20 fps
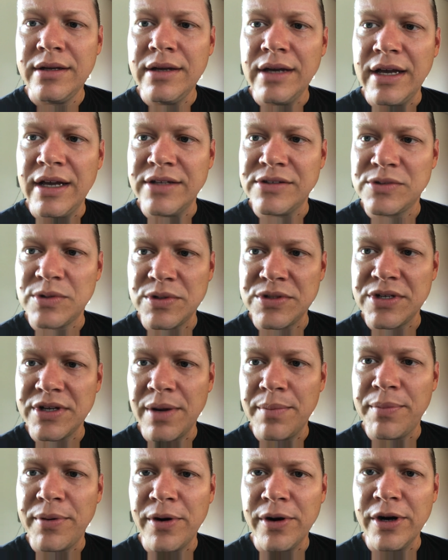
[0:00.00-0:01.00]
sourcing
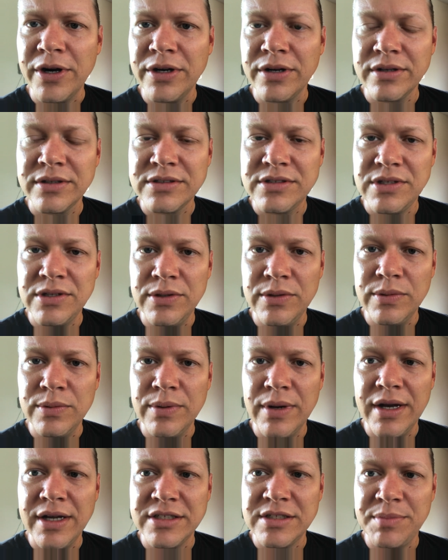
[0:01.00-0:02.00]
a part
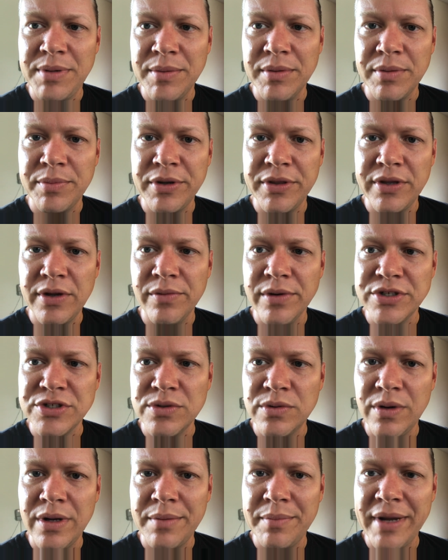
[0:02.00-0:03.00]
to be able to put the
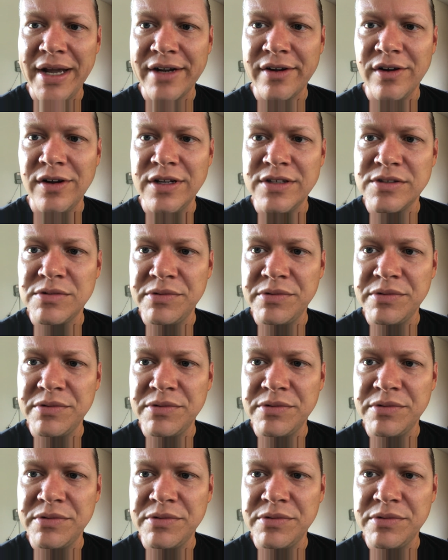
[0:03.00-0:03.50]
original one back on.